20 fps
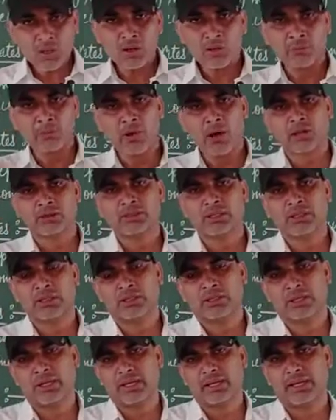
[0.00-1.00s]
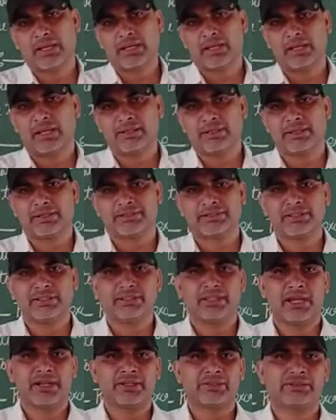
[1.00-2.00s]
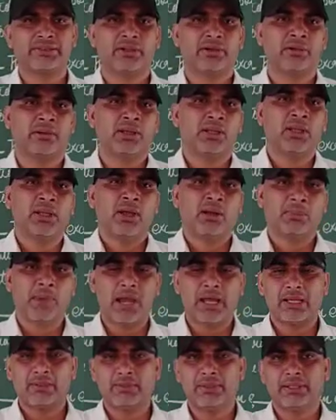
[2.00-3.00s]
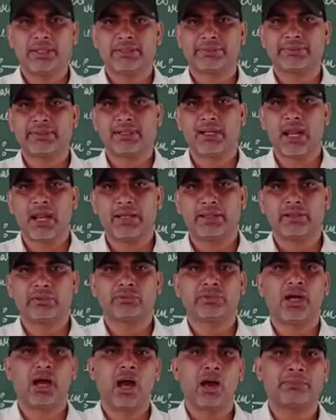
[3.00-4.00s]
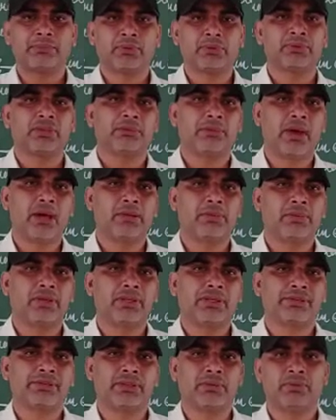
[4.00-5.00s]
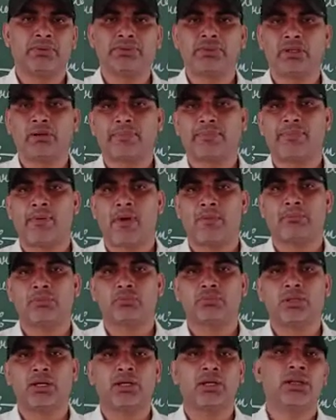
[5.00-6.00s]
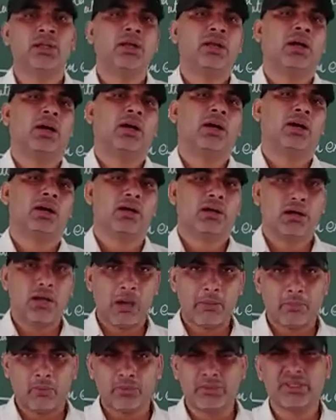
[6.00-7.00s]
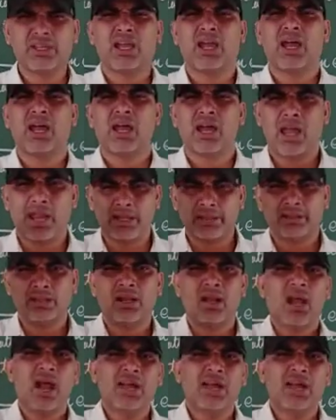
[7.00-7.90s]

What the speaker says: for the energy, that is the pyruvic acid, and to the after the pyruvic acid which are formed to the ammonia and